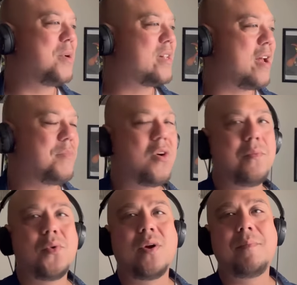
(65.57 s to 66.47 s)
with them no
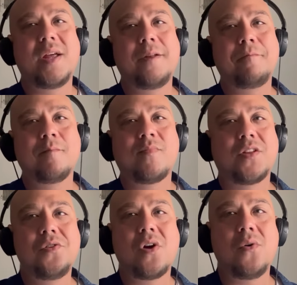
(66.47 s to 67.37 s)
more, man.
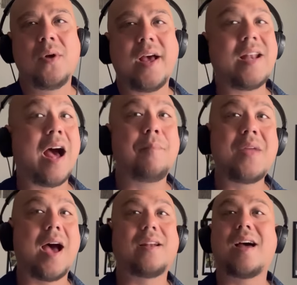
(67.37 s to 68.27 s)
You know? And I'm
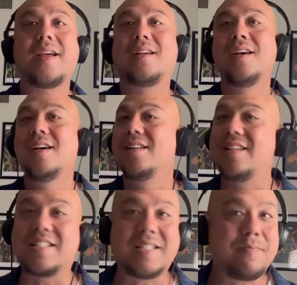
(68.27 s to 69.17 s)
not like
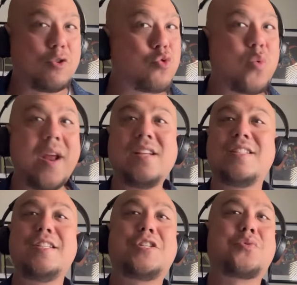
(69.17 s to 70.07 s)
this
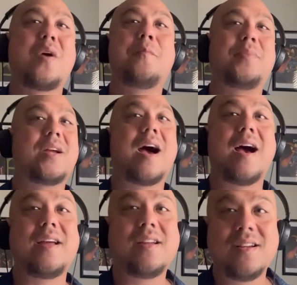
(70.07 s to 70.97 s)
crazy Trump
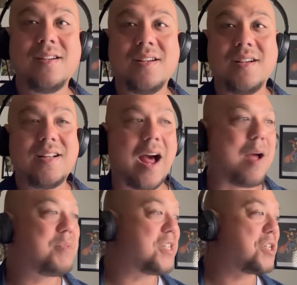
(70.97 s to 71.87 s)
guy
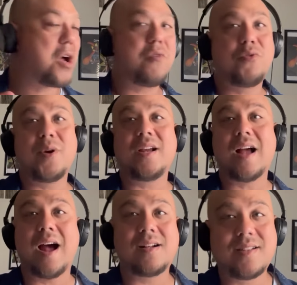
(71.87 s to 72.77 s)
I'm just covering
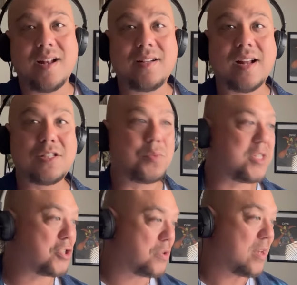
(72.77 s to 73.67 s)
content that's
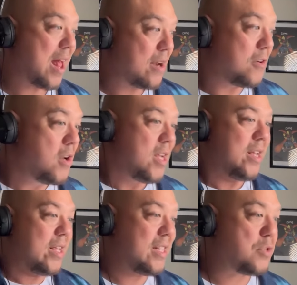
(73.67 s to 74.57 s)
what's that
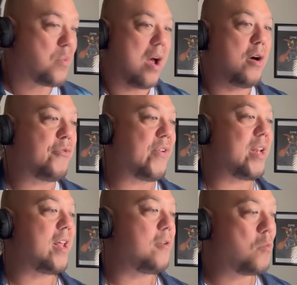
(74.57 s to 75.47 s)
is
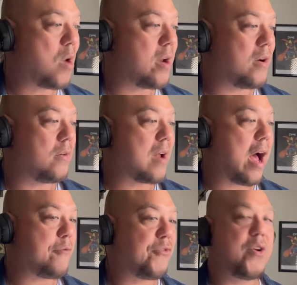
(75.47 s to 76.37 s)
relevant and what
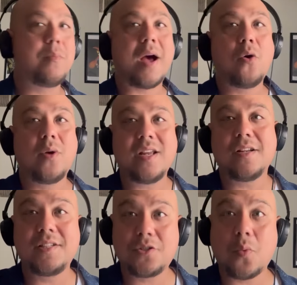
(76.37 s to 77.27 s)
I feel my
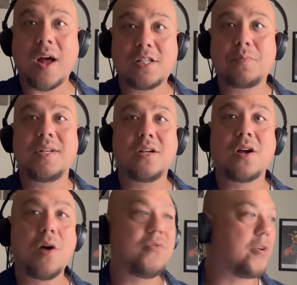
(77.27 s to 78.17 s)
audience wants me to
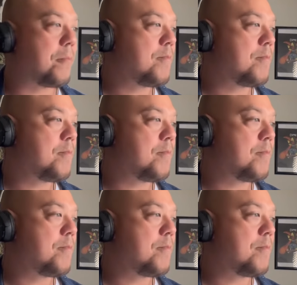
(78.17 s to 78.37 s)
cover.